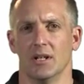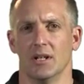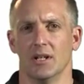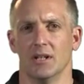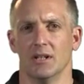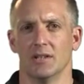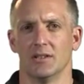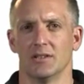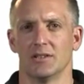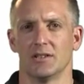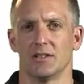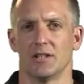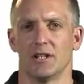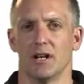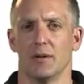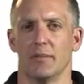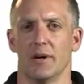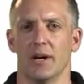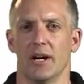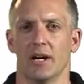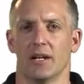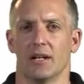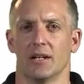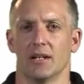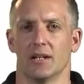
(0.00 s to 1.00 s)
Just to go
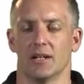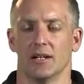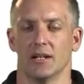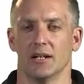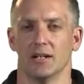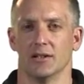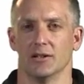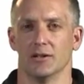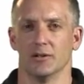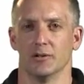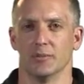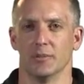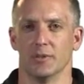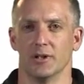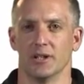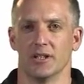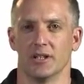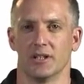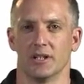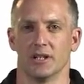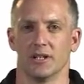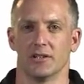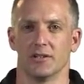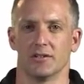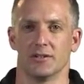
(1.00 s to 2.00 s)
back a little bit,
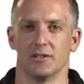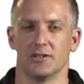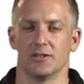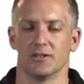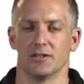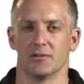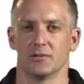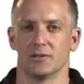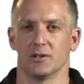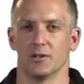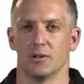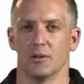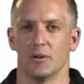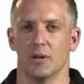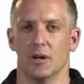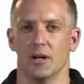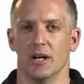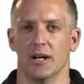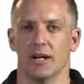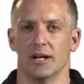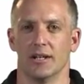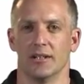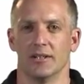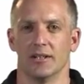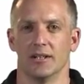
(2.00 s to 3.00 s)
countries are
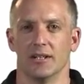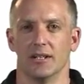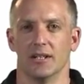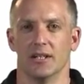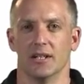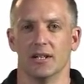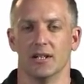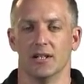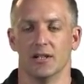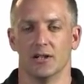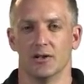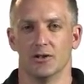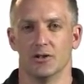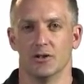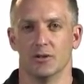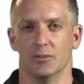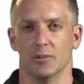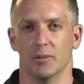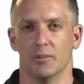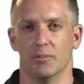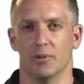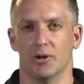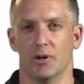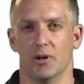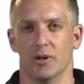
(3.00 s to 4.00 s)
required to
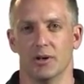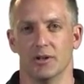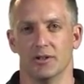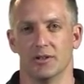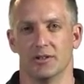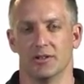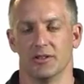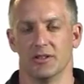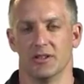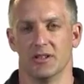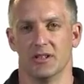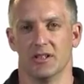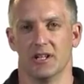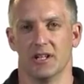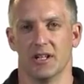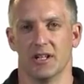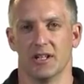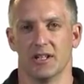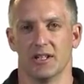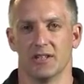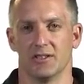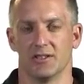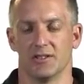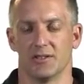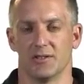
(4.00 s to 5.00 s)
report to the United
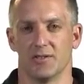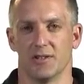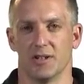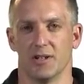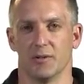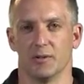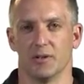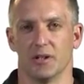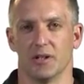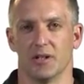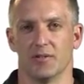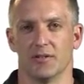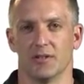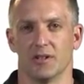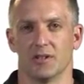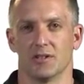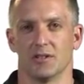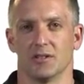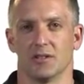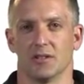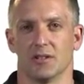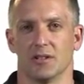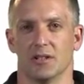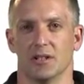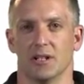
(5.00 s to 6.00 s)
Nations Framework
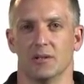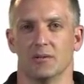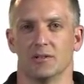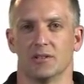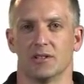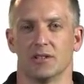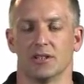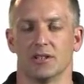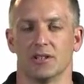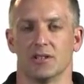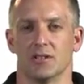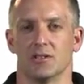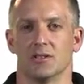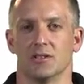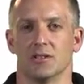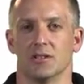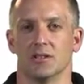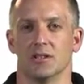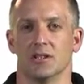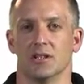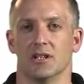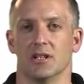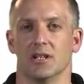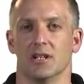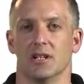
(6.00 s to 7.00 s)
Convention on Climate Change on
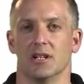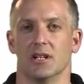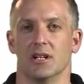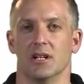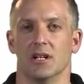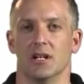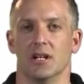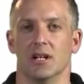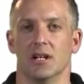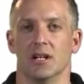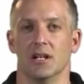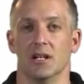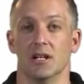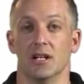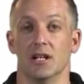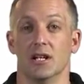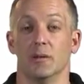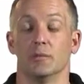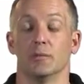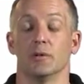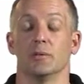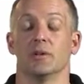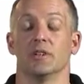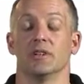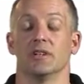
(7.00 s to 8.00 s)
their
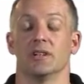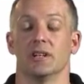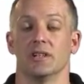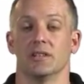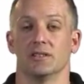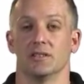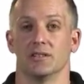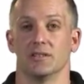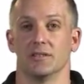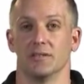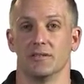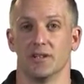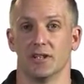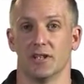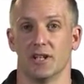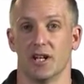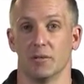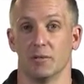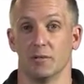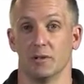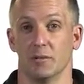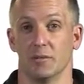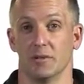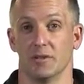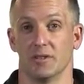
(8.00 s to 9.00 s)
implementation of their
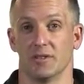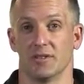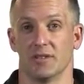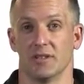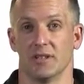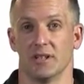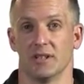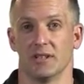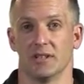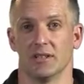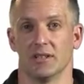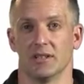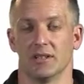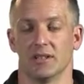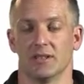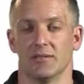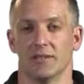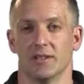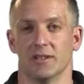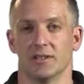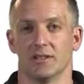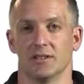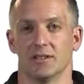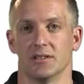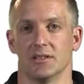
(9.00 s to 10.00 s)
commitments under the
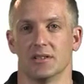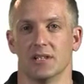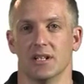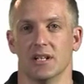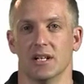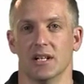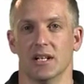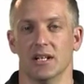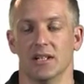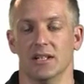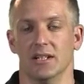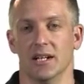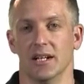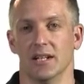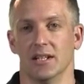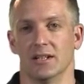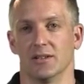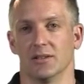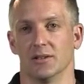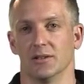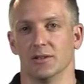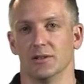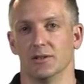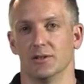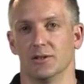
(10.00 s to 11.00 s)
convention. That
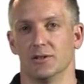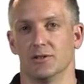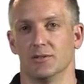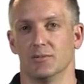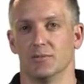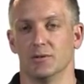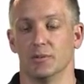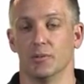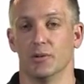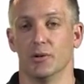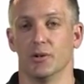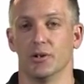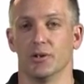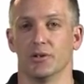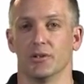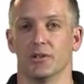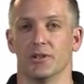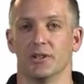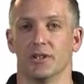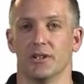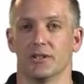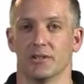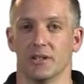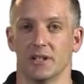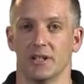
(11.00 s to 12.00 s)
includes reporting on
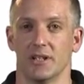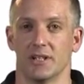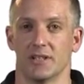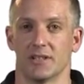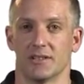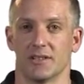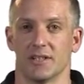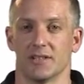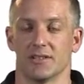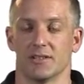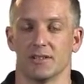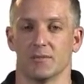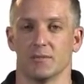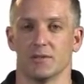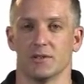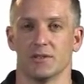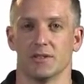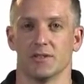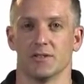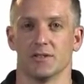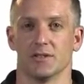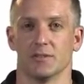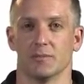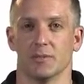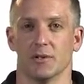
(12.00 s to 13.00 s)
their greenhouse gas
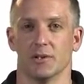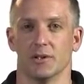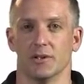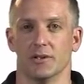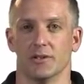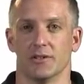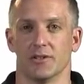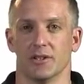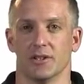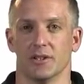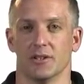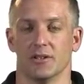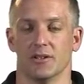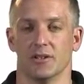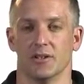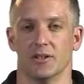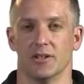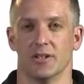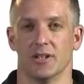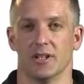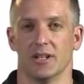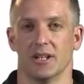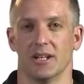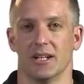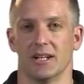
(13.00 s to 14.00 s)
emissions, but also on
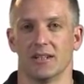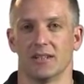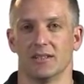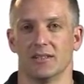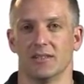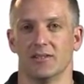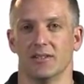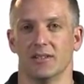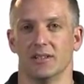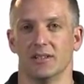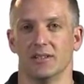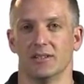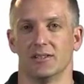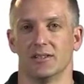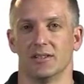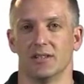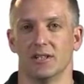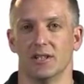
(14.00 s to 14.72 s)
their activities